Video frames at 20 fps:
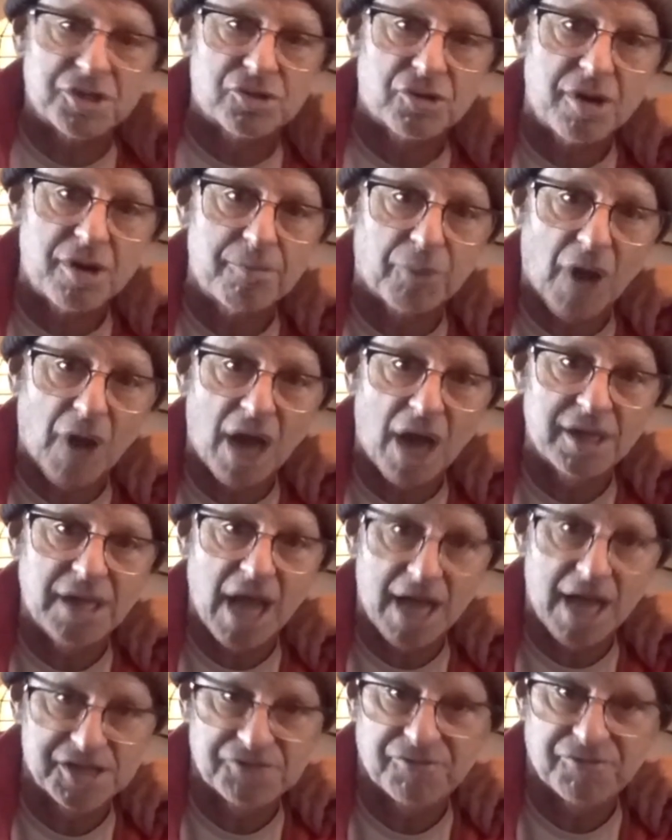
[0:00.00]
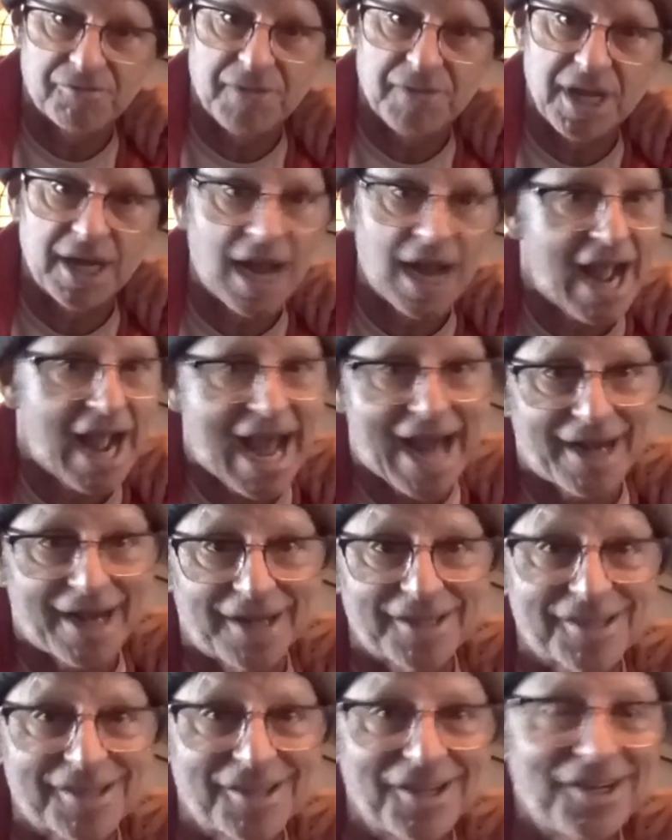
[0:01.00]
That was the dream broadcast for me, and
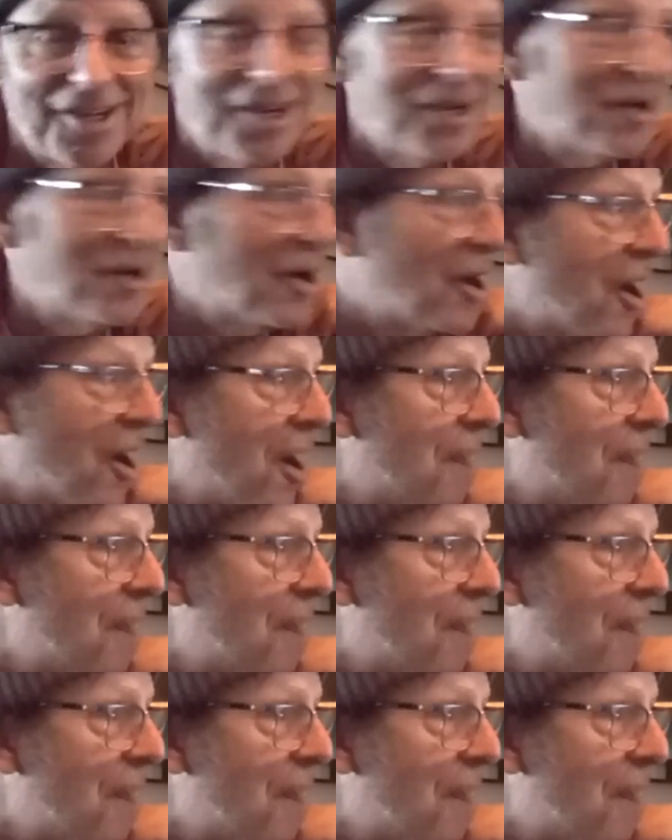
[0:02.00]
I had it.